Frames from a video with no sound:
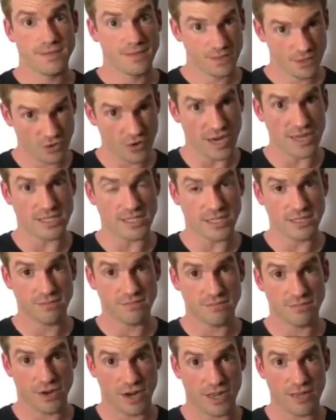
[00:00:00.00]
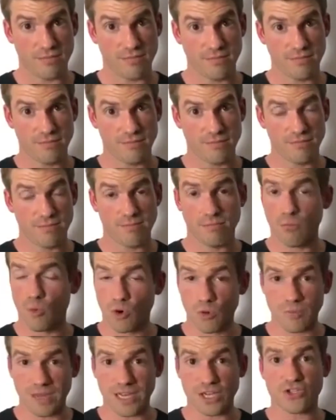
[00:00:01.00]
Crazy, right?
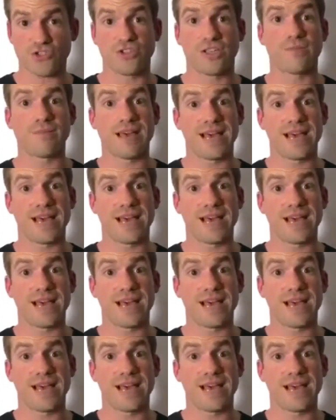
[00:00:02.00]
More mainstream.